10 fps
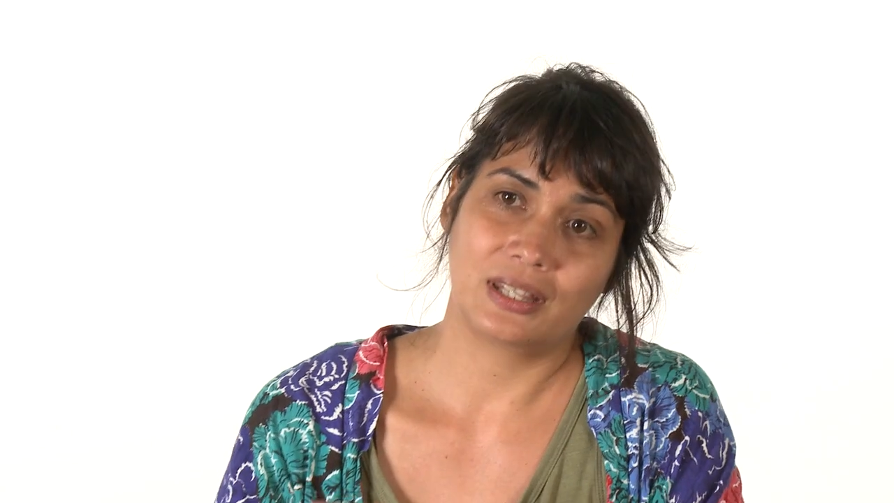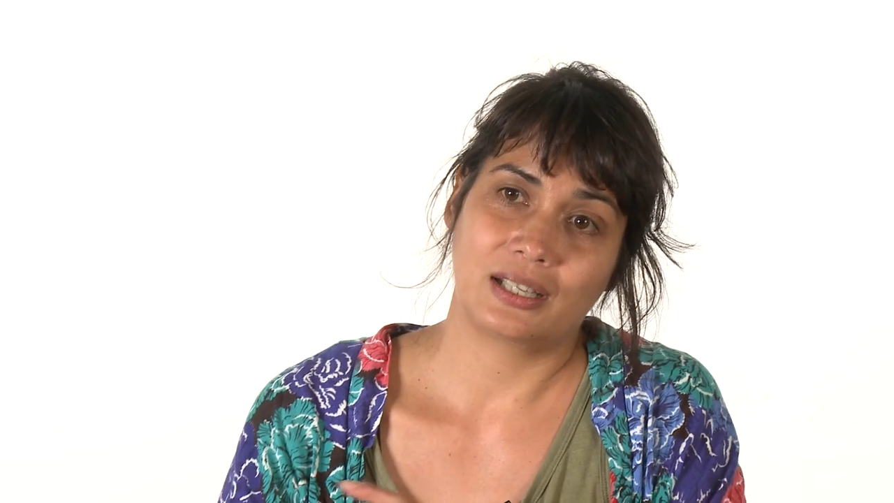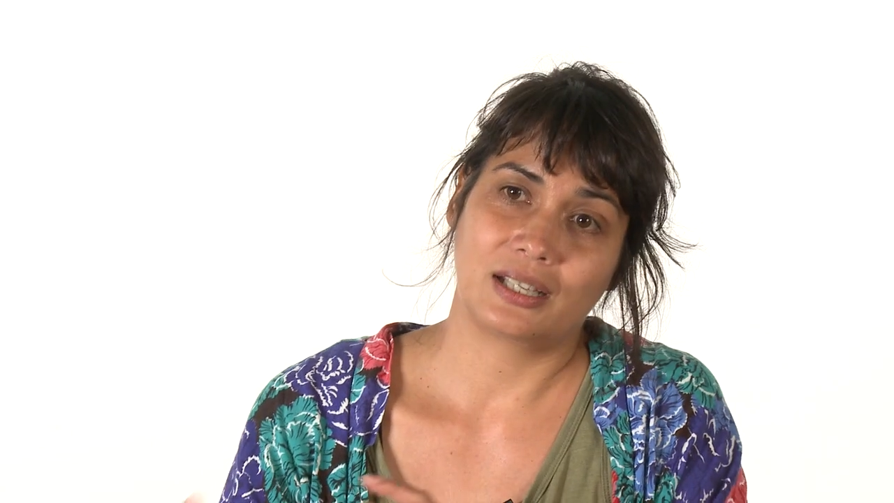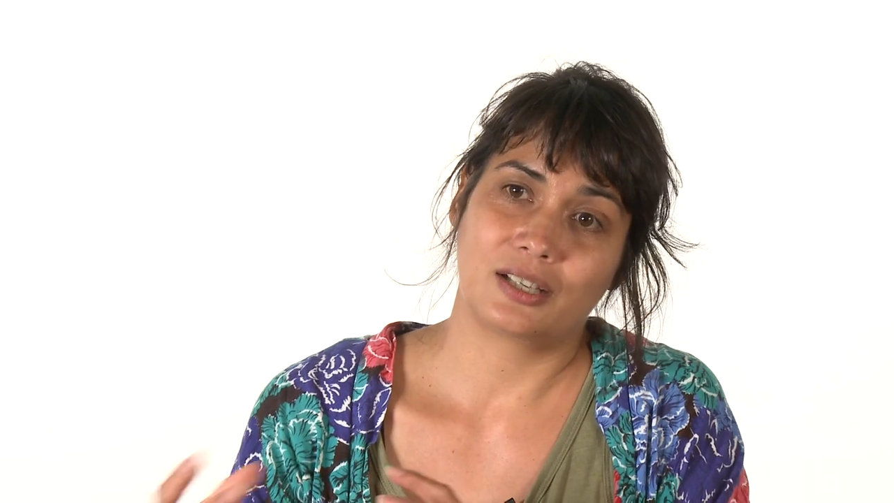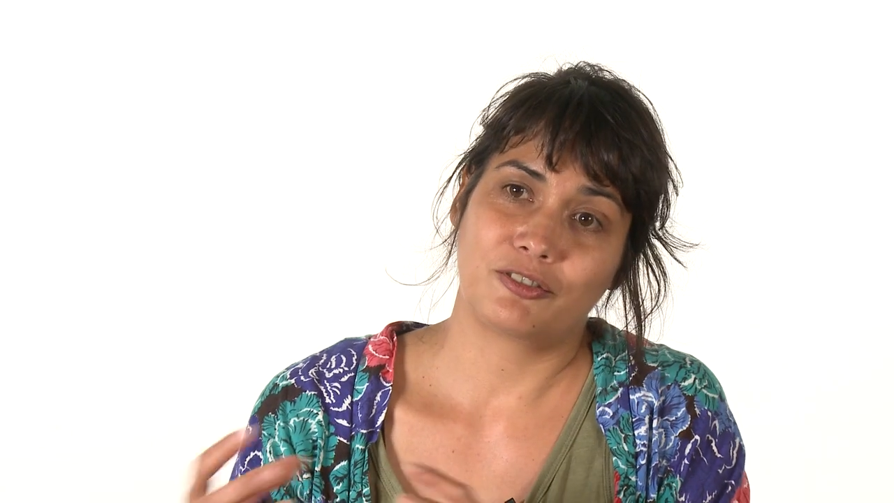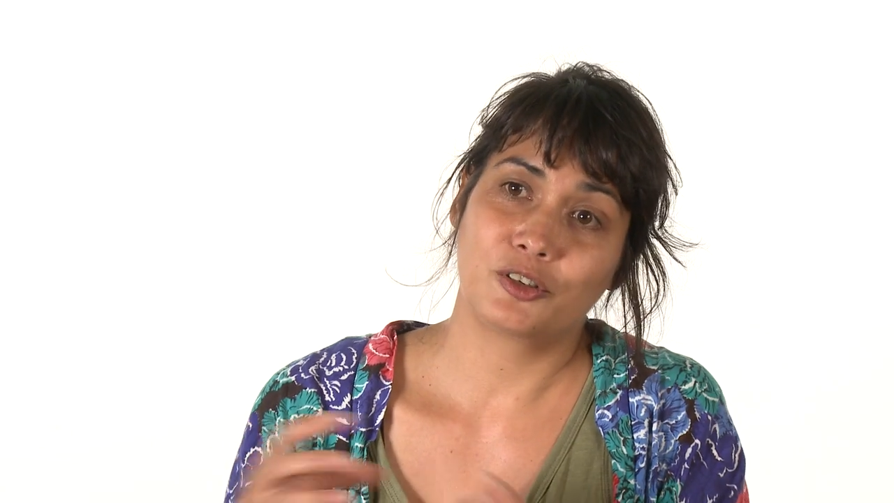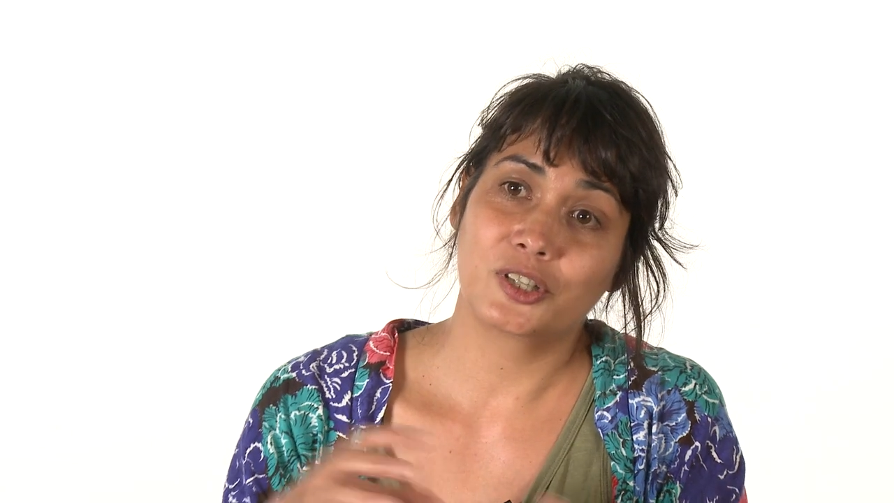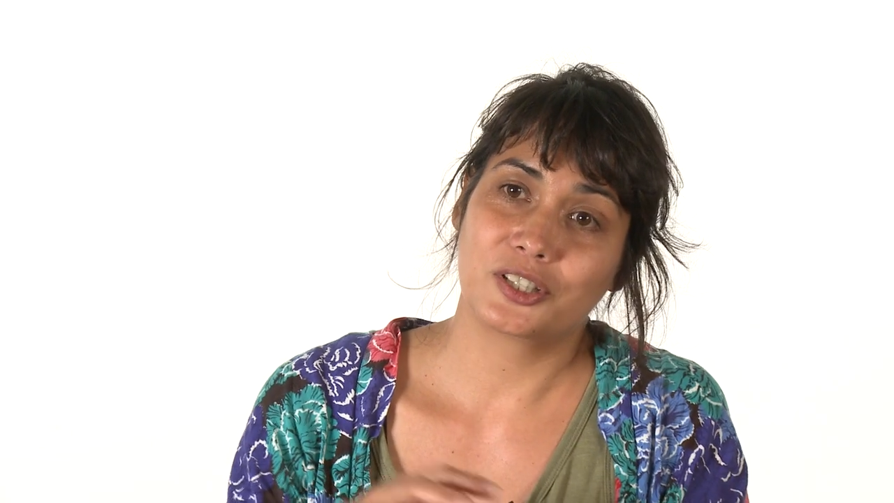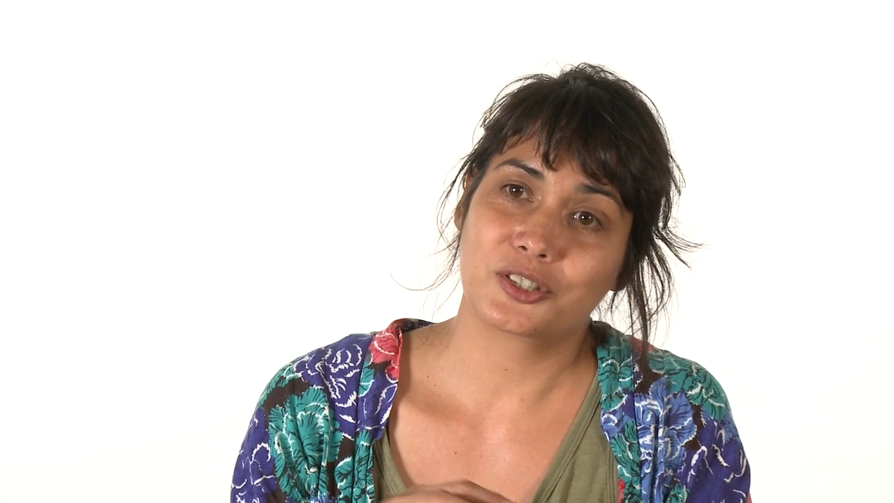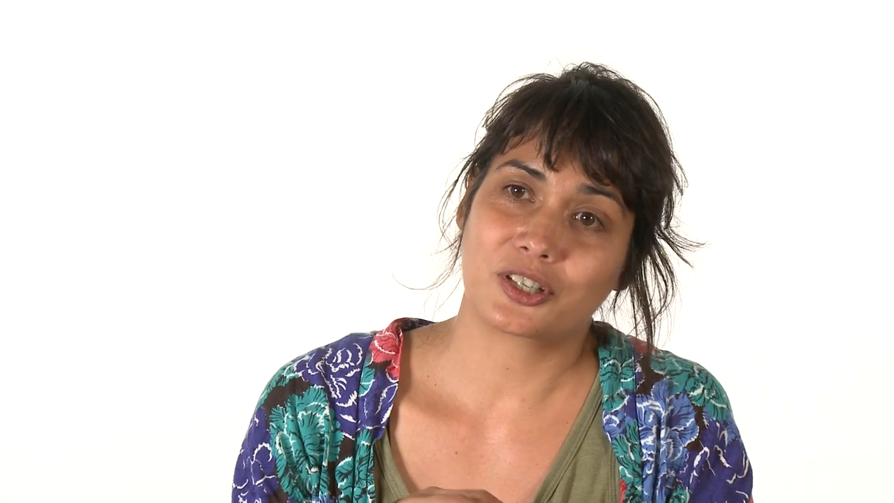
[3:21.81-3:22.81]
the
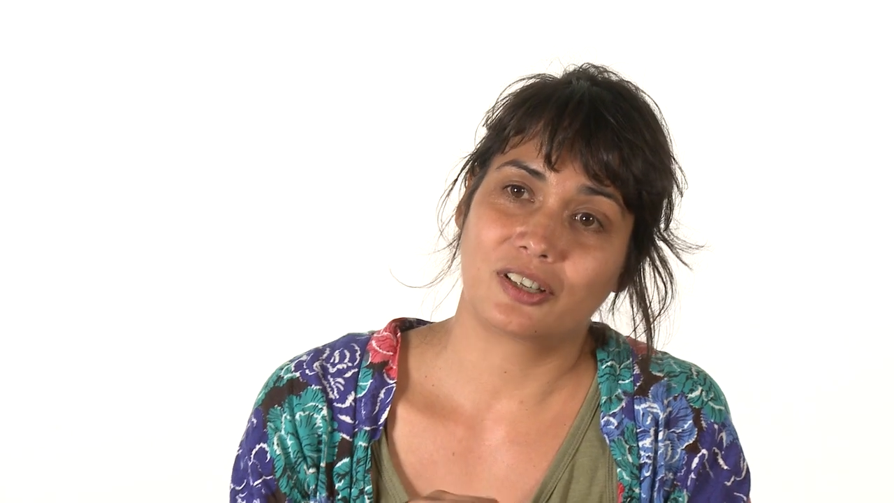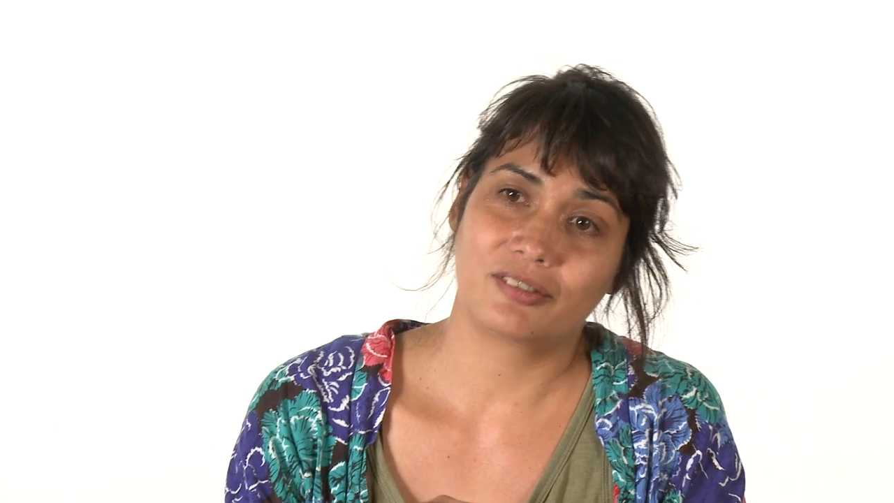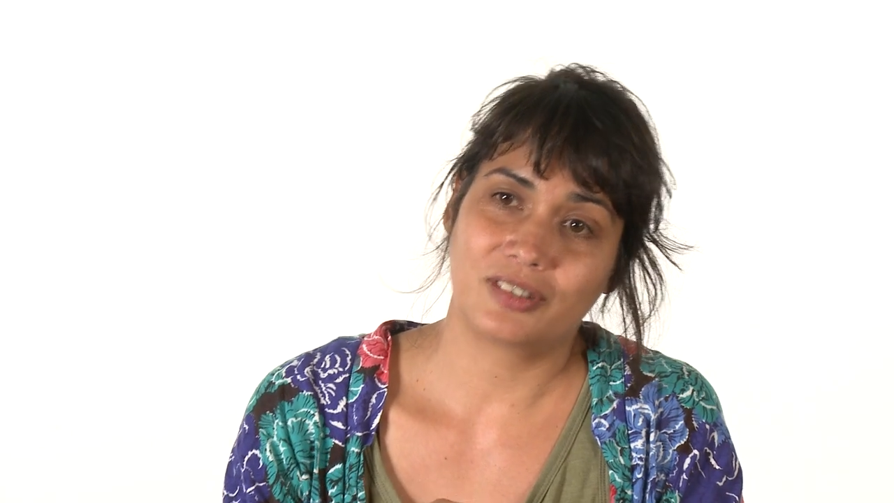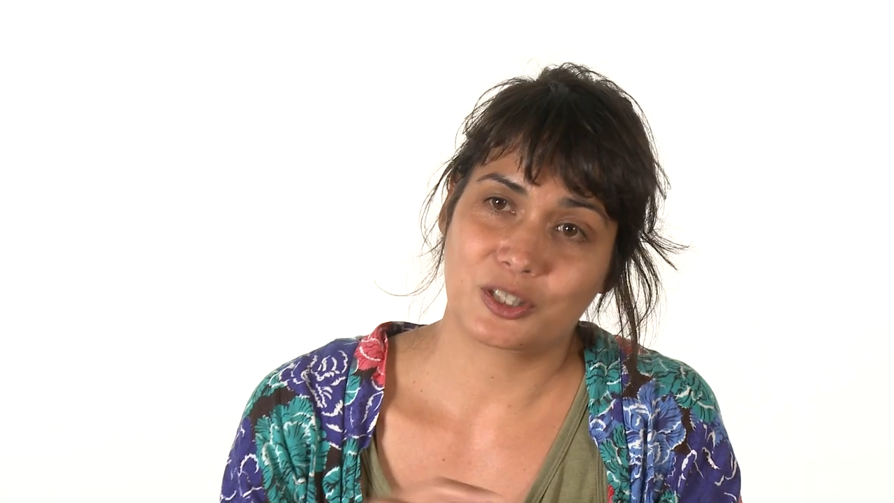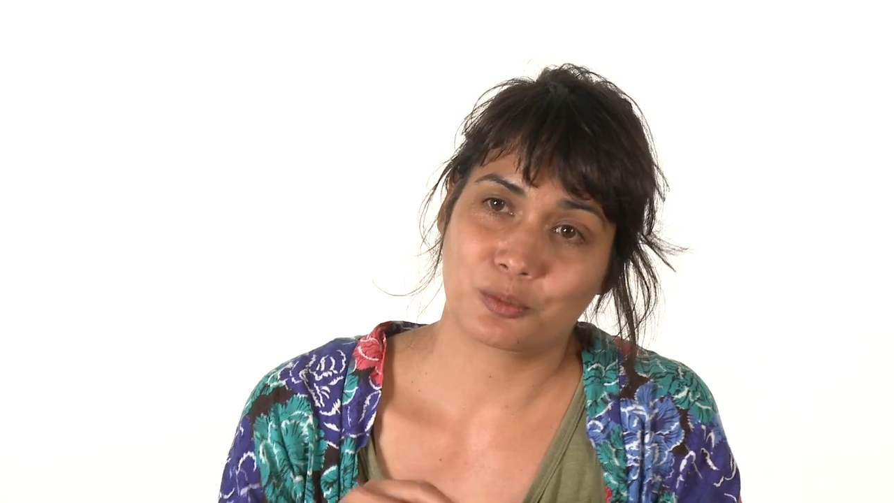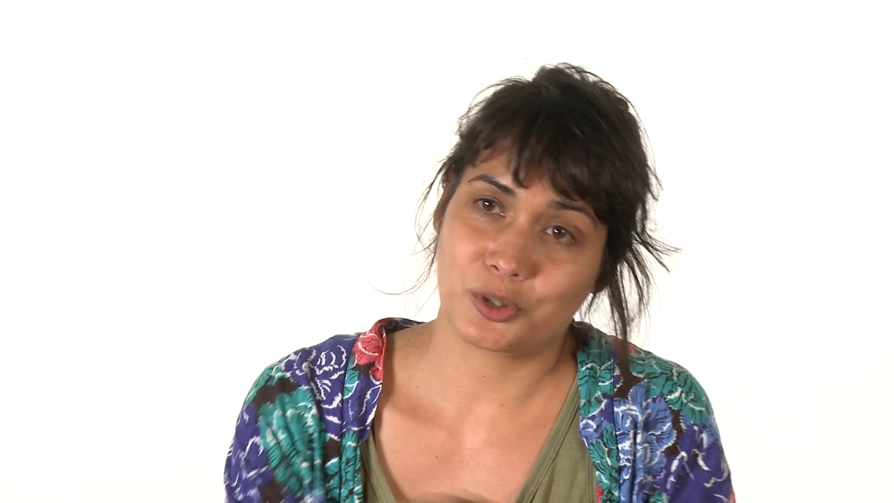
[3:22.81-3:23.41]
footage of this